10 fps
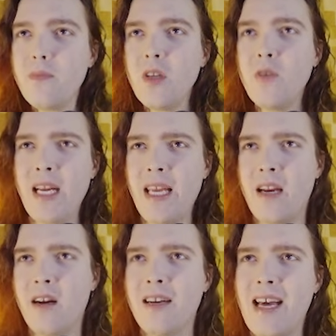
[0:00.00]
right
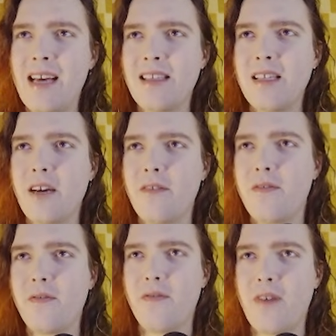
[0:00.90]
here on Essence of
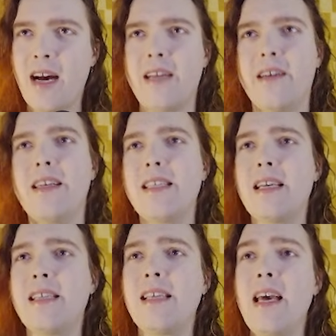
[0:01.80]
Fire, it
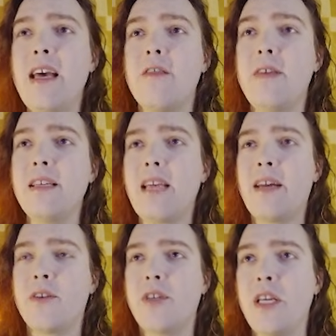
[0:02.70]
says, "This
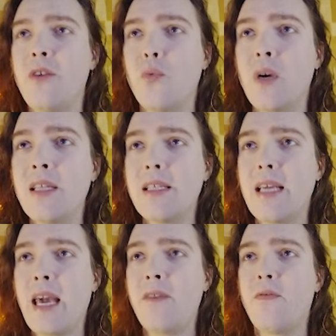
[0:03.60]
energy once
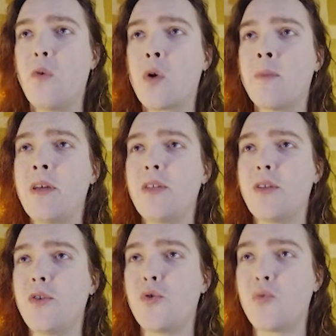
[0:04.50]
gave form to
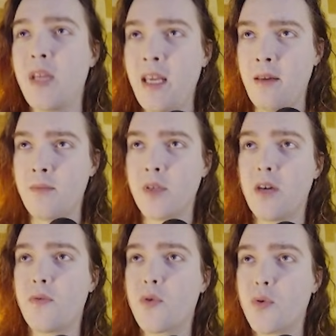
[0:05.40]
the dreams
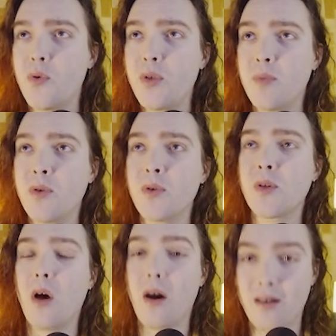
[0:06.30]
of
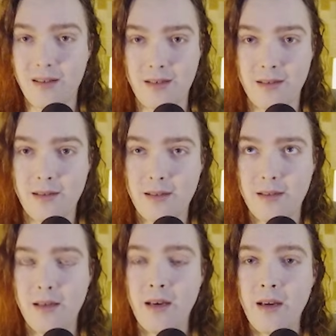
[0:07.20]
Crucible's
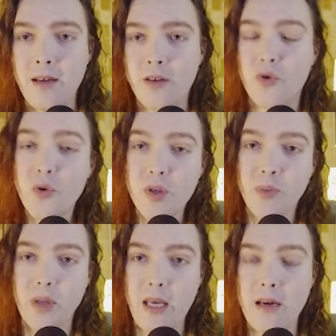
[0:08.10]
artisans." And
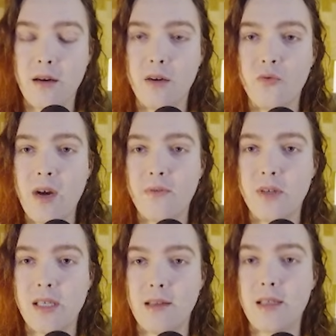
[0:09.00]
Crucible here
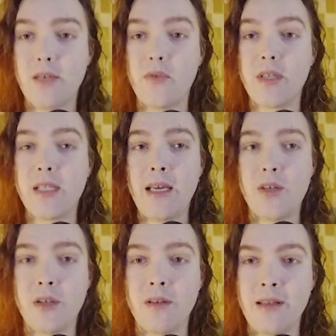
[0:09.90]
referencing the
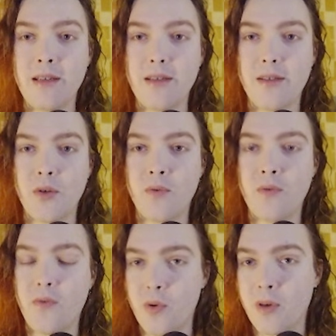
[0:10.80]
civilization that Zone
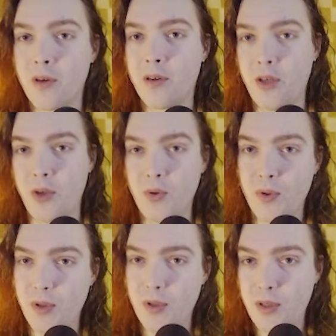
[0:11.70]
4
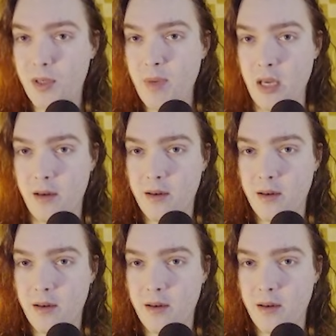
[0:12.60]
used to be.